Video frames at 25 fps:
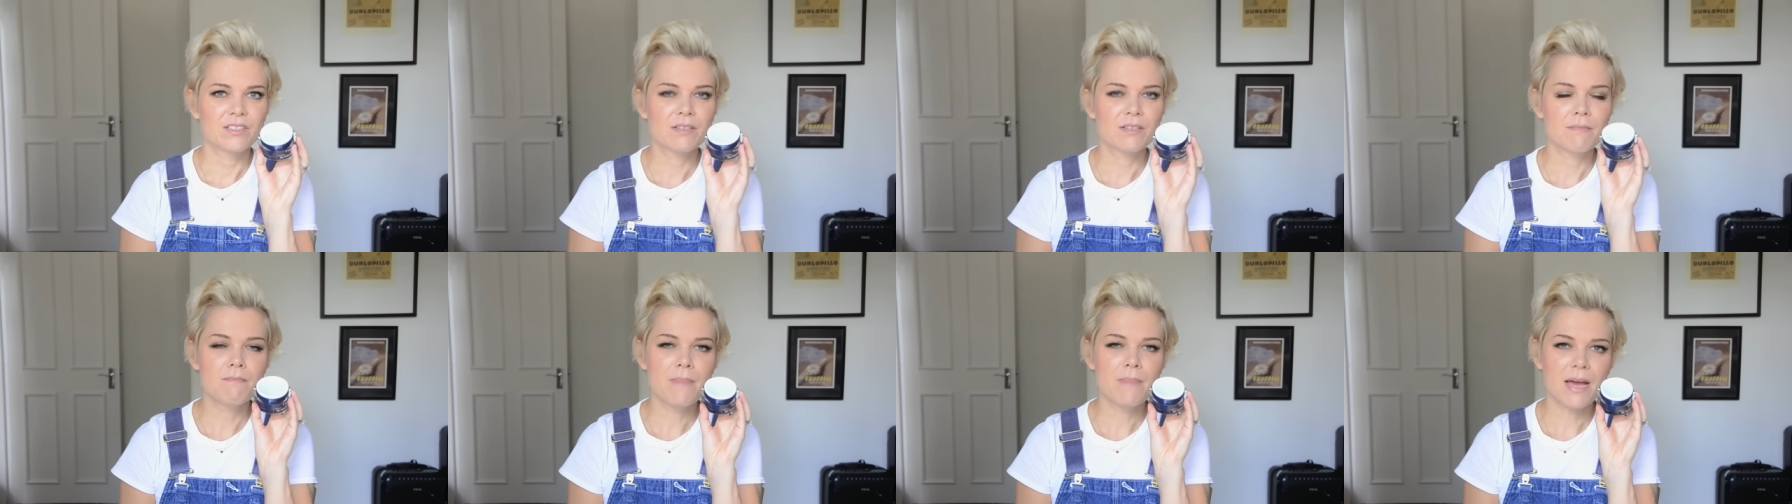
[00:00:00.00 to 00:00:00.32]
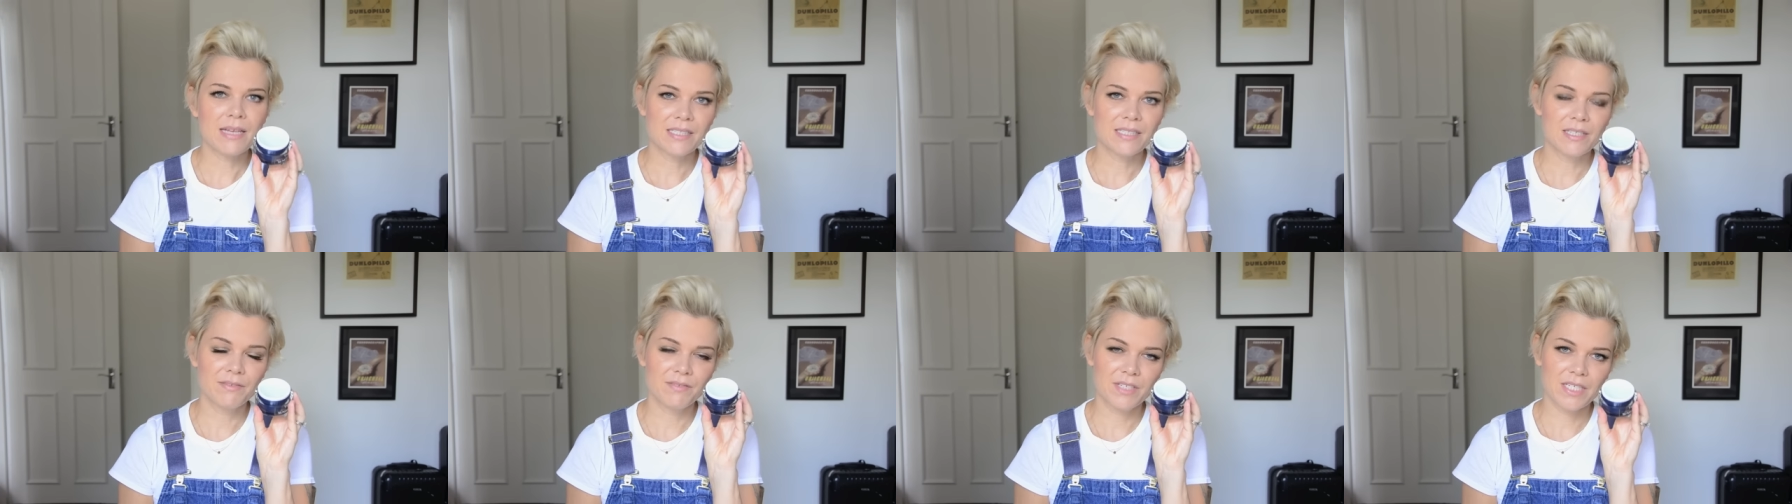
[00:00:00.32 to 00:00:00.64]

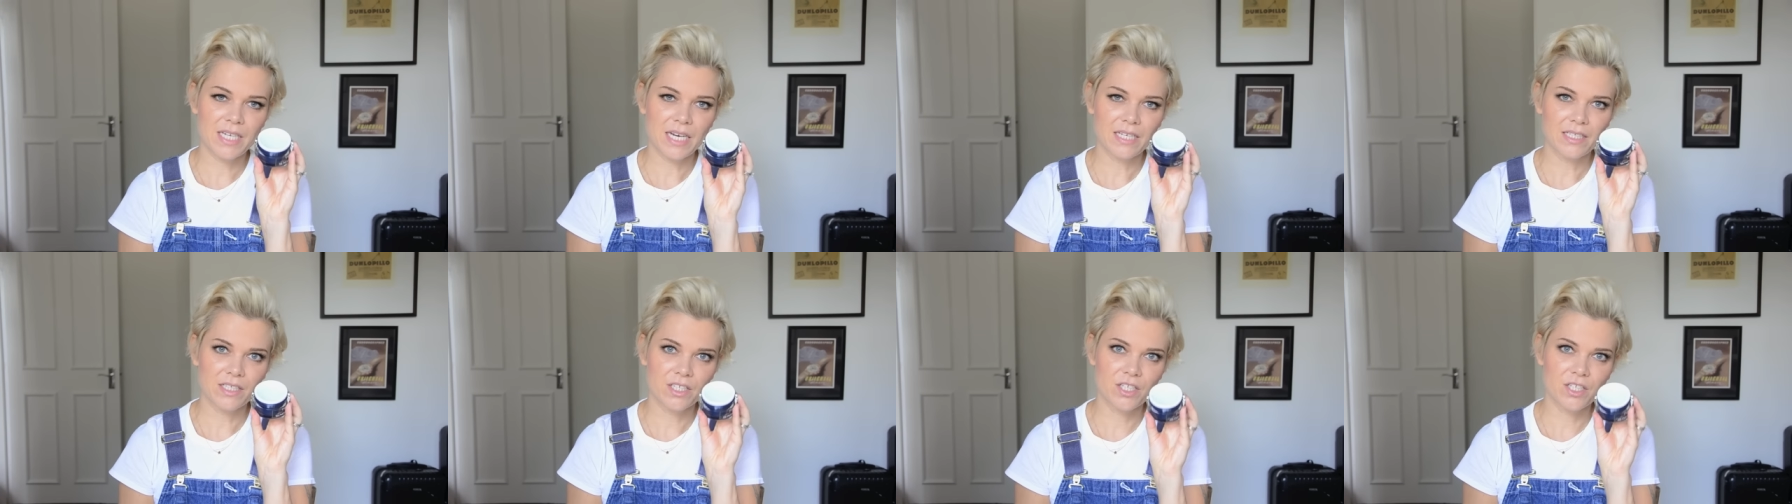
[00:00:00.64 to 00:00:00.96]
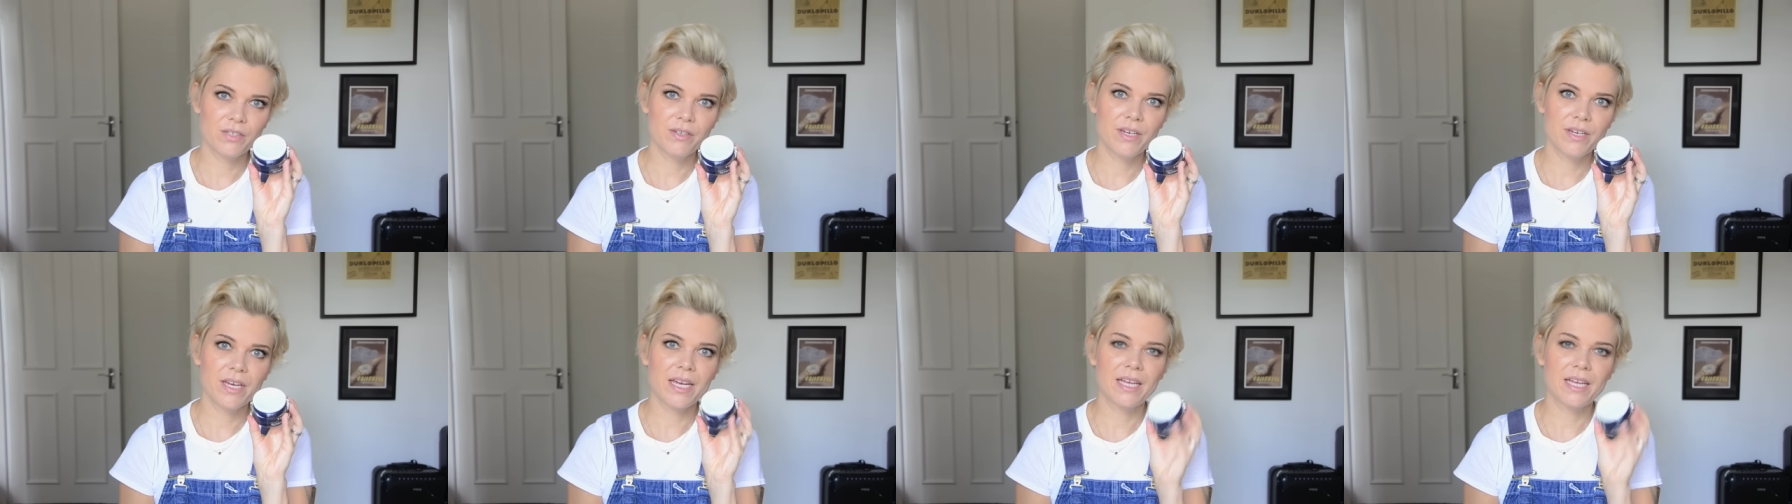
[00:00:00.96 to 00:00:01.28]
massive scent
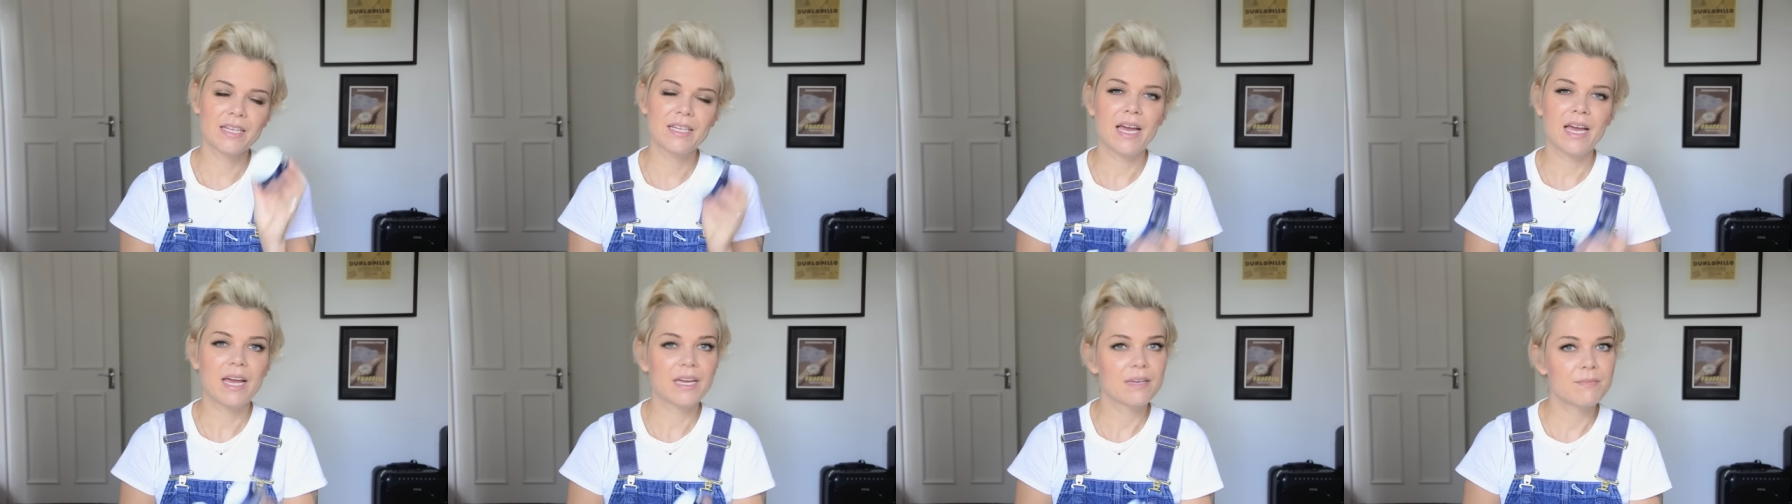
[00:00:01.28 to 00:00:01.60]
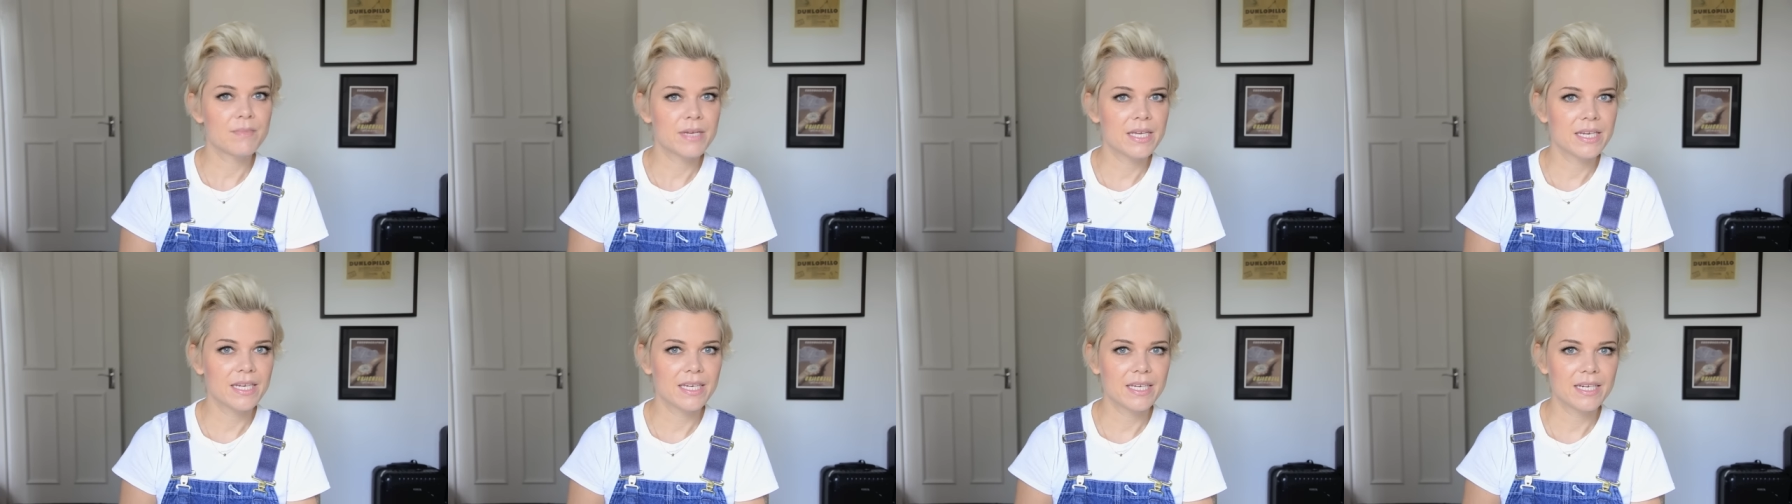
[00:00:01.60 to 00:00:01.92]
to it, and that
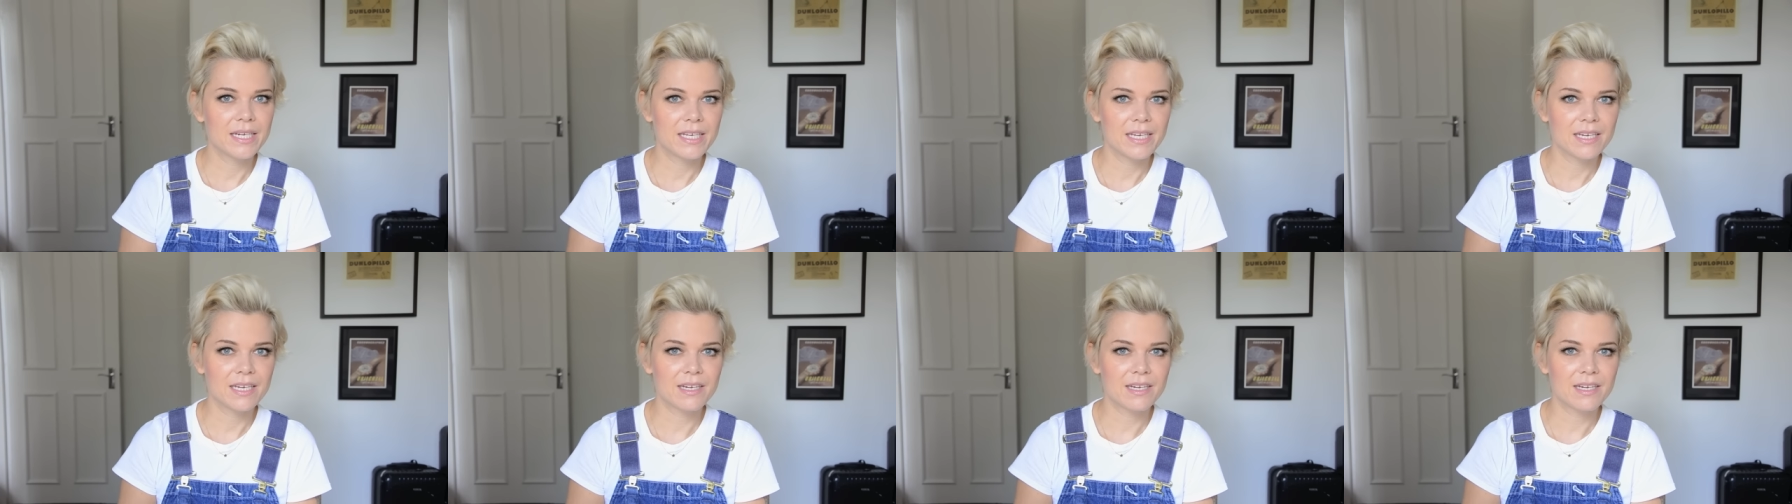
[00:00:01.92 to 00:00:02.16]
immediately